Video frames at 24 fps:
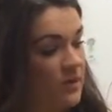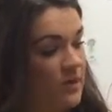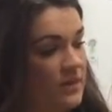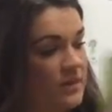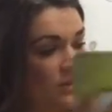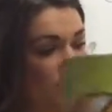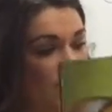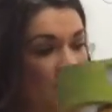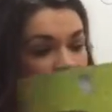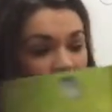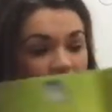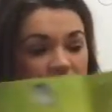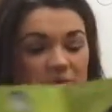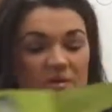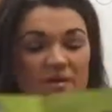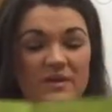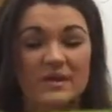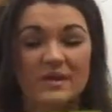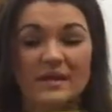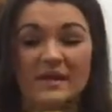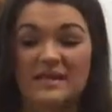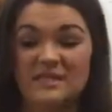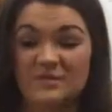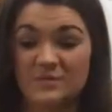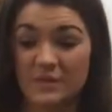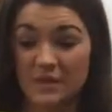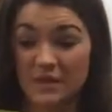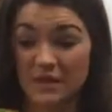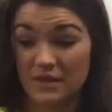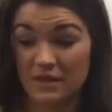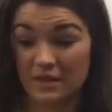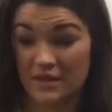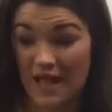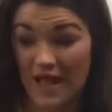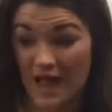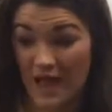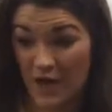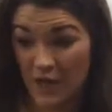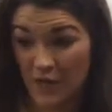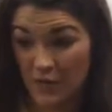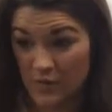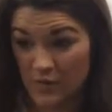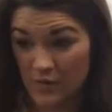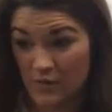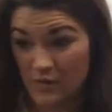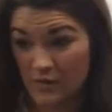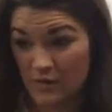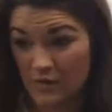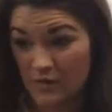we think? Do we think he's being loud?